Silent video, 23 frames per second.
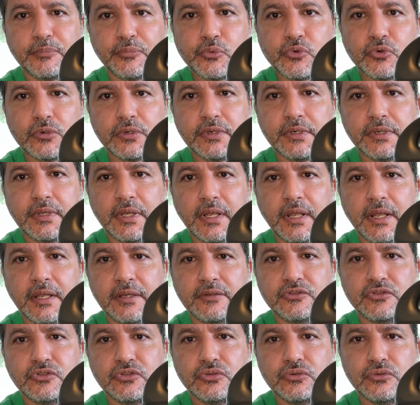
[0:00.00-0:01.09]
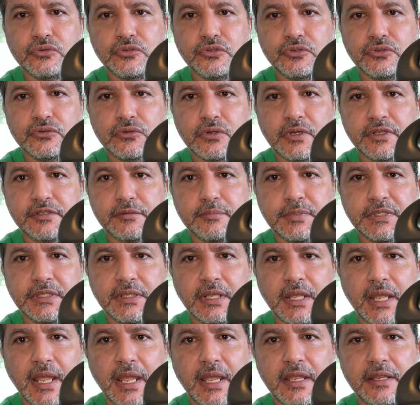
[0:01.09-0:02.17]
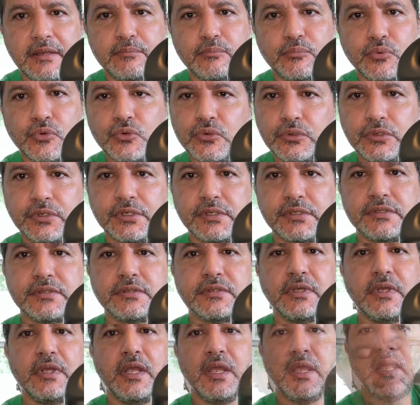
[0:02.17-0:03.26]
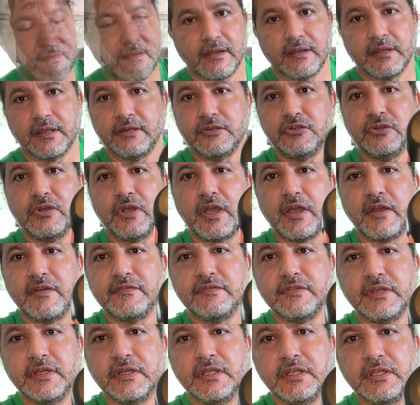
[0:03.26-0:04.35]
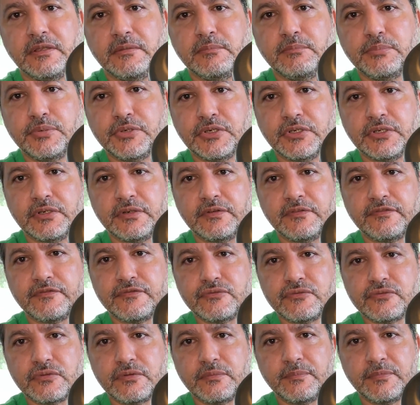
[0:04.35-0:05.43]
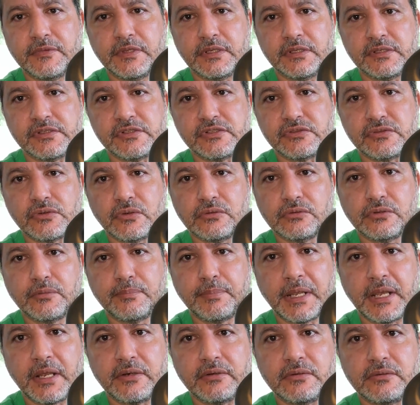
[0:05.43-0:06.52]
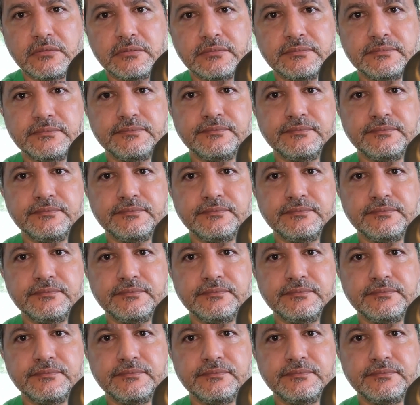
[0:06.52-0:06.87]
port and two USB-A ports. Again, you have the input from the solar panel.